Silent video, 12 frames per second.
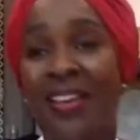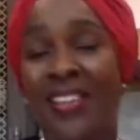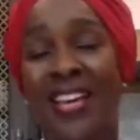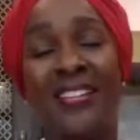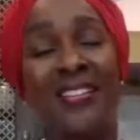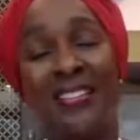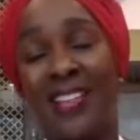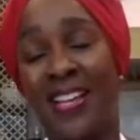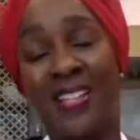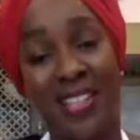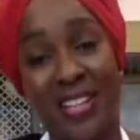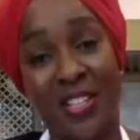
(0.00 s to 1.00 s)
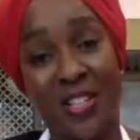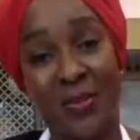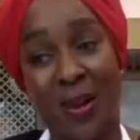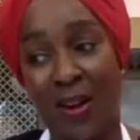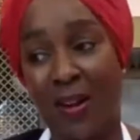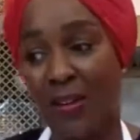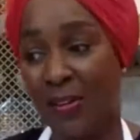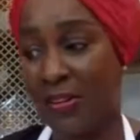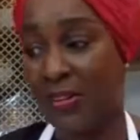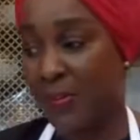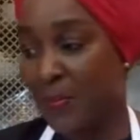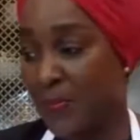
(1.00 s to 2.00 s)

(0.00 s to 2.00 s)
That touches my heart.